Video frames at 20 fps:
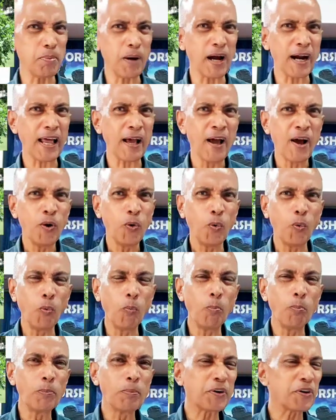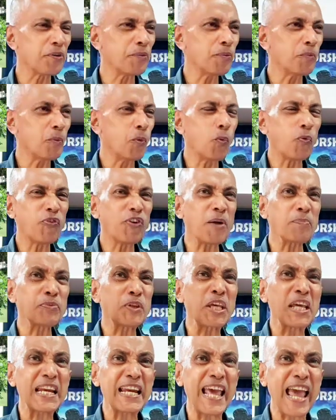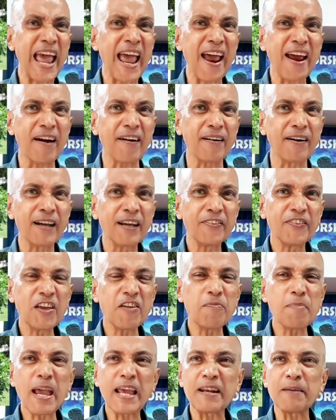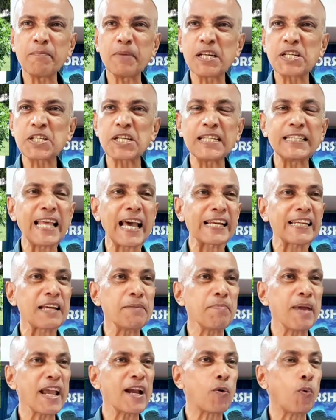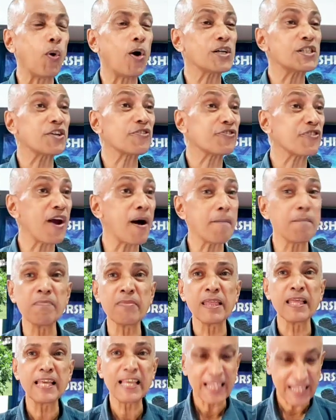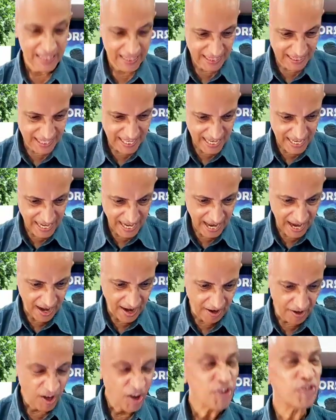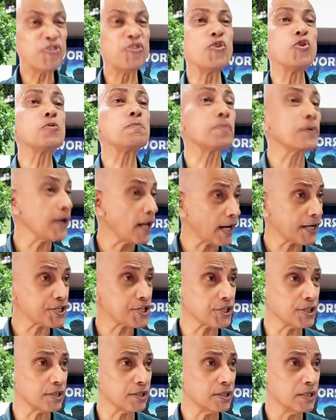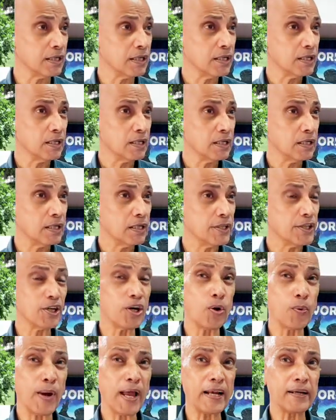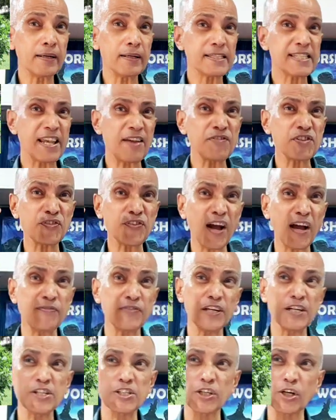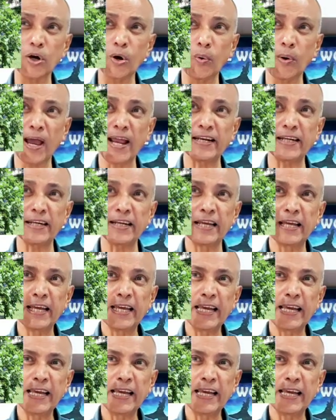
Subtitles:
about from thin air. They've made a machine that can make water from thin air. Food production. You know, when 75 years ago, when